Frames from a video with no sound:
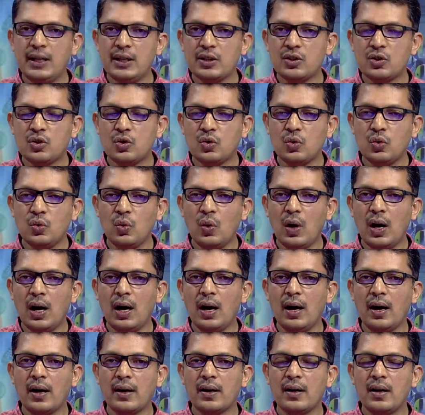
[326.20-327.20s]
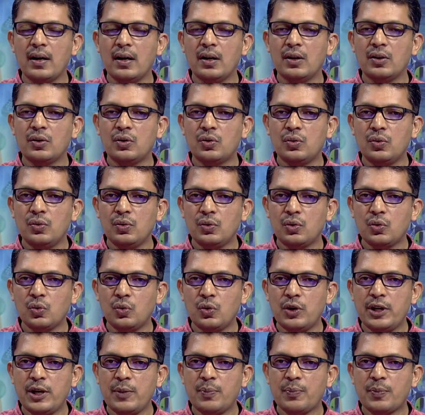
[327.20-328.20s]
these two are
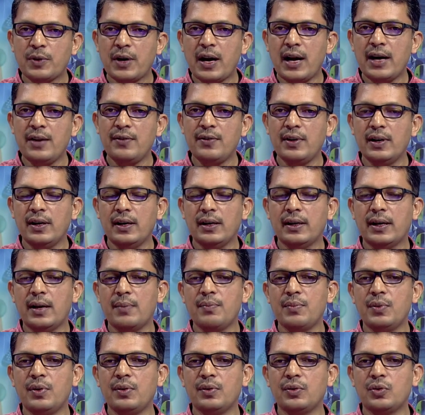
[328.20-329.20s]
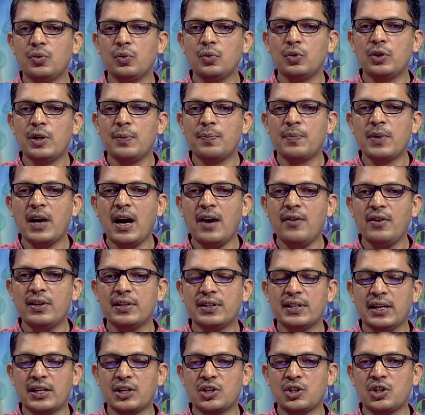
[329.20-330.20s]
two deprived, two
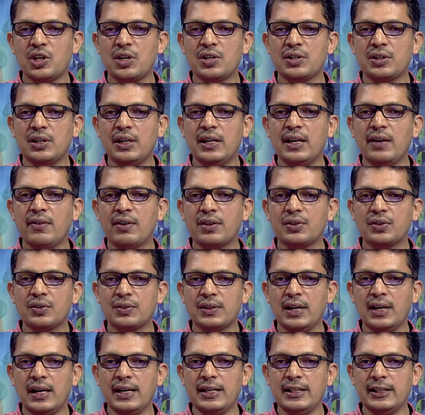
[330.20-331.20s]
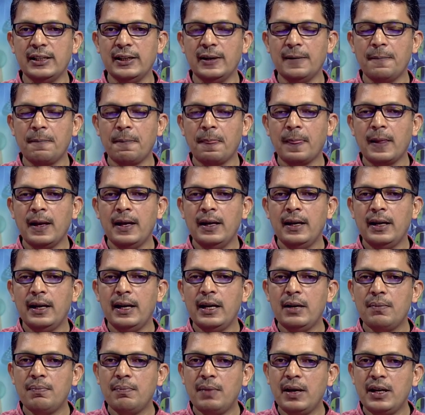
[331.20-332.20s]
deprived sections in our society.
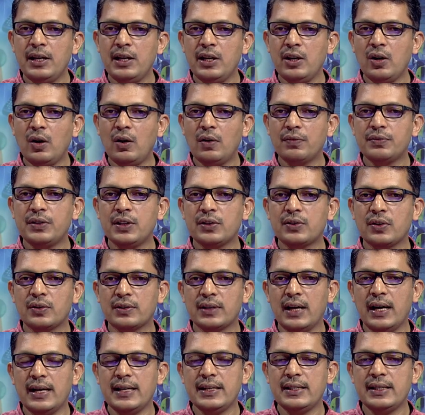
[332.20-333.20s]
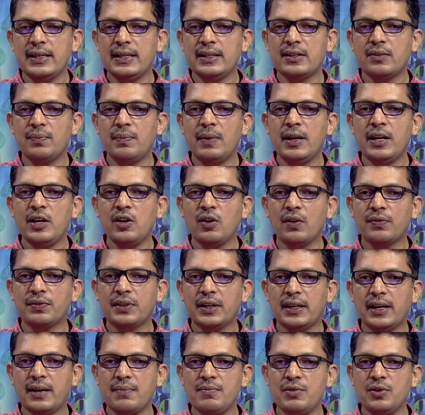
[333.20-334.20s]
In many of the societies, many
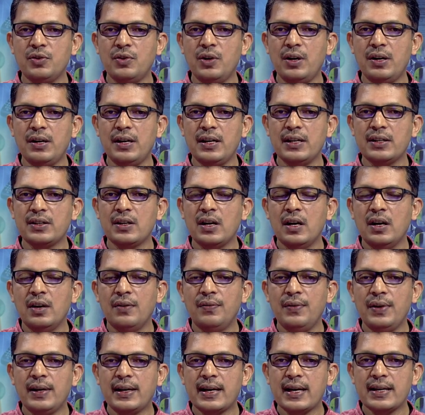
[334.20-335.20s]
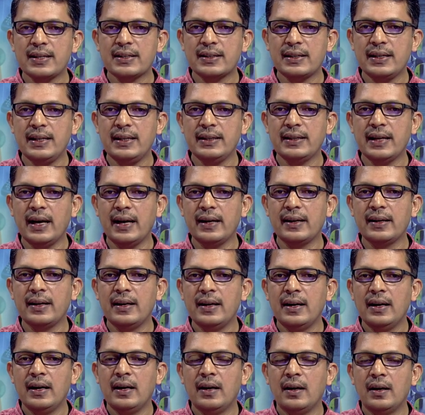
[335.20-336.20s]
of the communities, we can see that
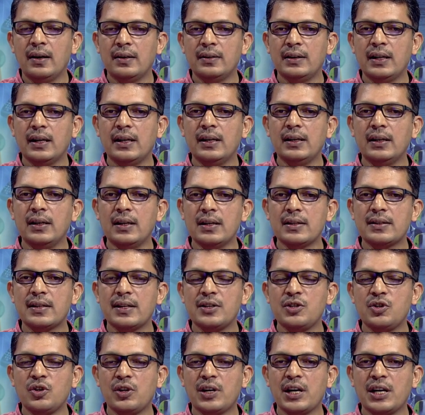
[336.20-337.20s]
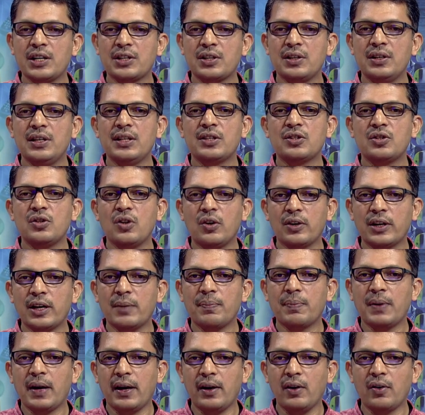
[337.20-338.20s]
the girls' education is
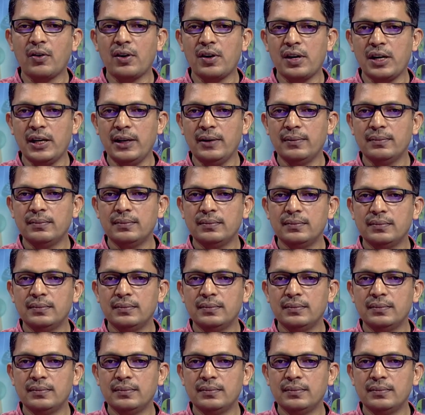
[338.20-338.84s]
not a priority